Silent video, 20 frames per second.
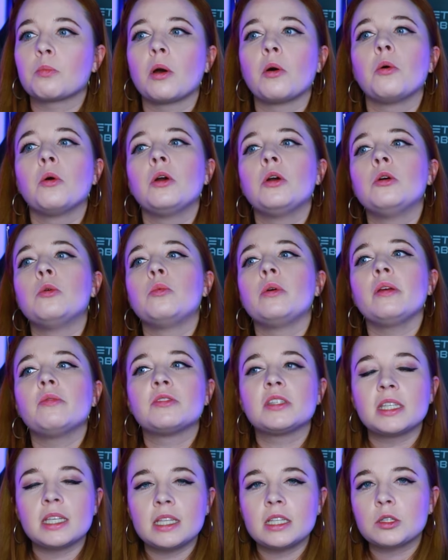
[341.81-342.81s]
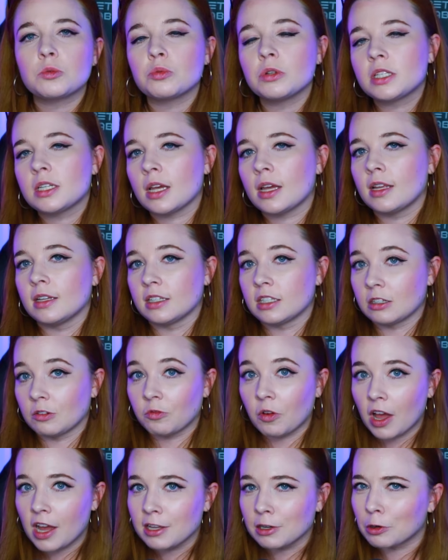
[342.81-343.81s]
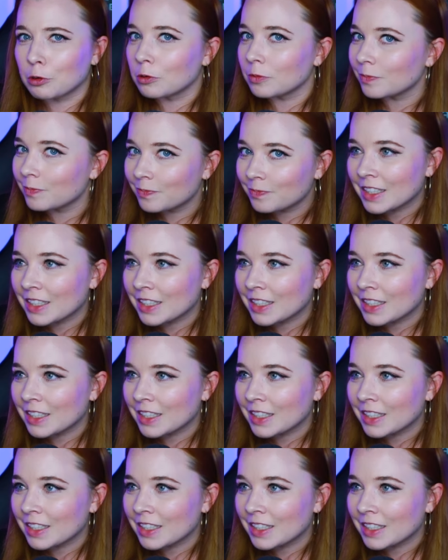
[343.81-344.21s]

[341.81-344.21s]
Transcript: but we have since returned to vinyl.